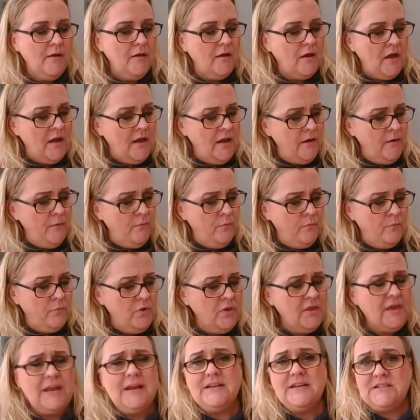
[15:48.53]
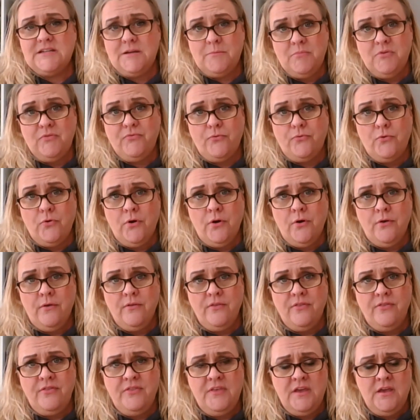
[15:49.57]
I will get it done before
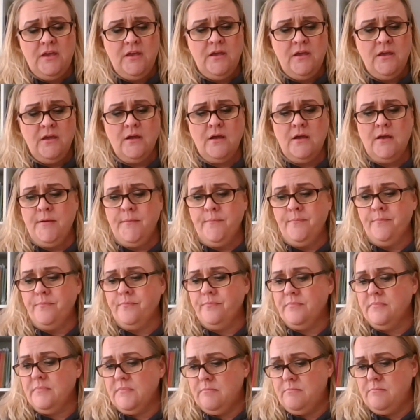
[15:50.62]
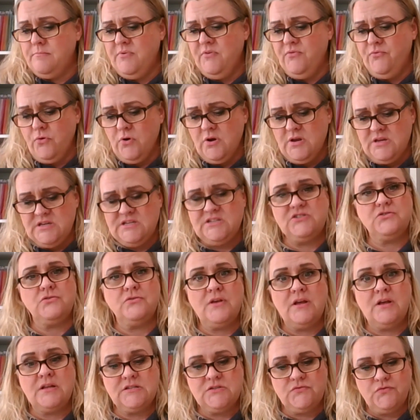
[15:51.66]
the before Easter,
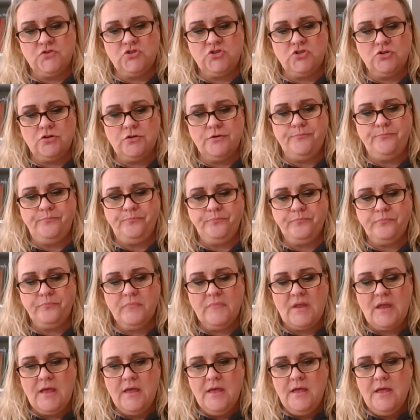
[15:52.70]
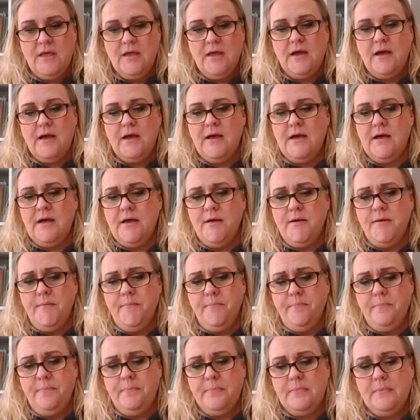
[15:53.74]
that's for sure.
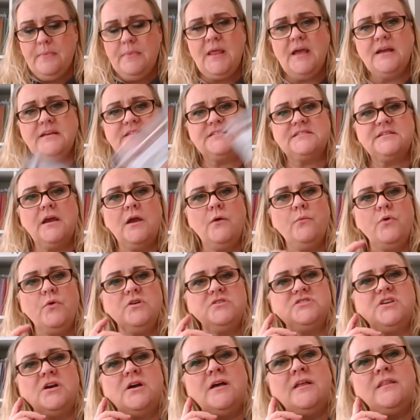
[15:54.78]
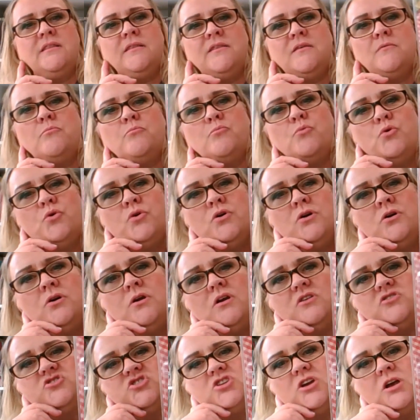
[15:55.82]
Next, I worked on the
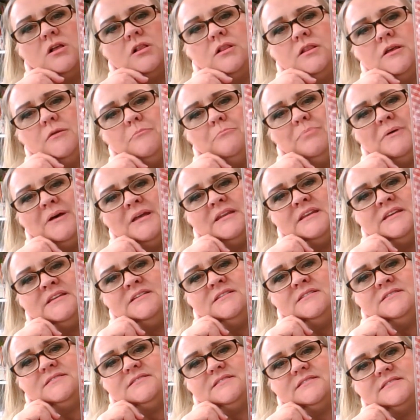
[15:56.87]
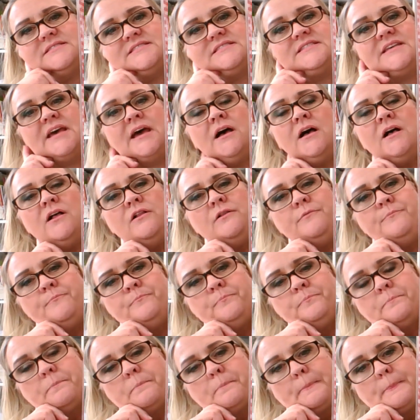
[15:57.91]
More Chocolate Bunnies Sal.
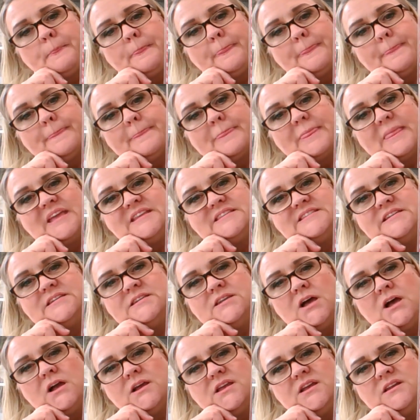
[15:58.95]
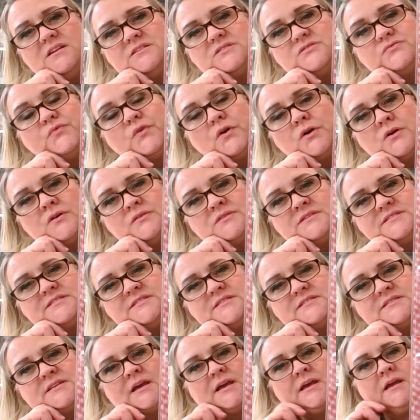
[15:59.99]
Did not get as far on this
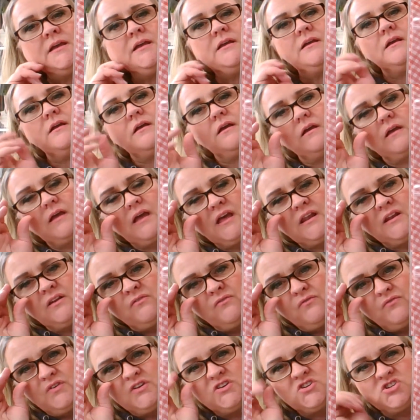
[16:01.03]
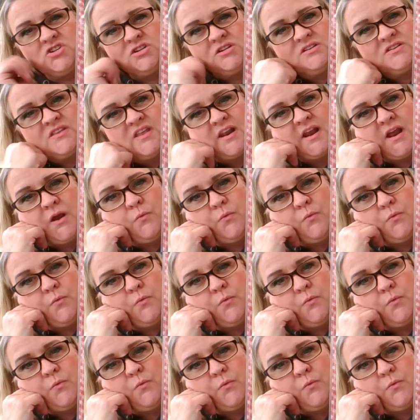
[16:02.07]
as I had envisioned that I